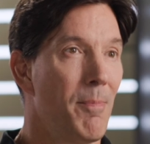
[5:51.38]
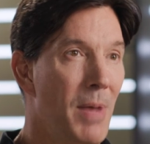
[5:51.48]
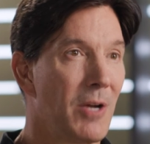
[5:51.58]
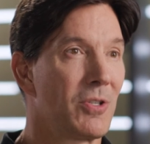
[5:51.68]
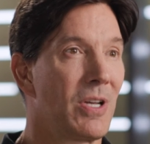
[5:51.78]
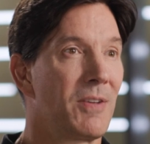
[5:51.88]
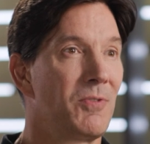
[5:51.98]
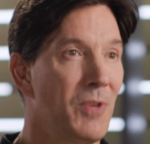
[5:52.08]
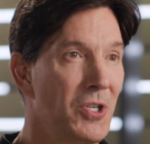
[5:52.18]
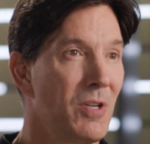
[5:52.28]
Microsoft's
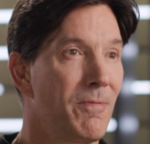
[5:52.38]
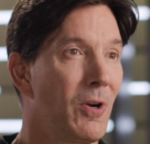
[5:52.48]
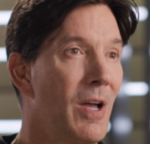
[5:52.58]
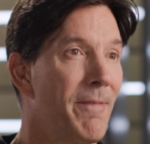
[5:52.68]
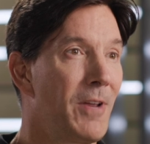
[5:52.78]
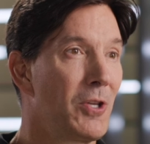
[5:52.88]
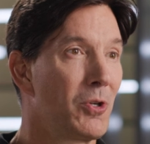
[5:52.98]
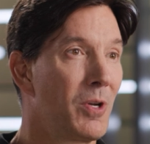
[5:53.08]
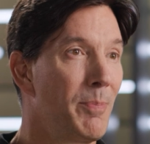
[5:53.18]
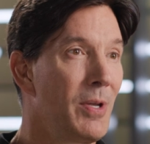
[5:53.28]
vision for
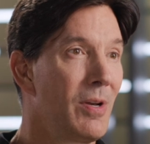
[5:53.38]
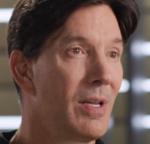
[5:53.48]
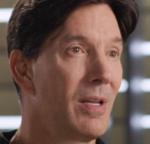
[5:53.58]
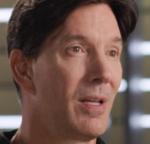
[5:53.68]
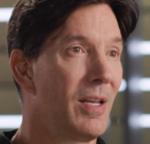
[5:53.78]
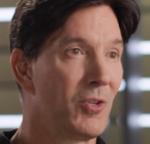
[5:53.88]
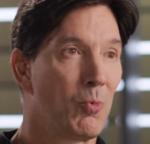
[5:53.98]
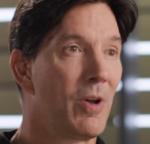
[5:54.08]
confidential computing is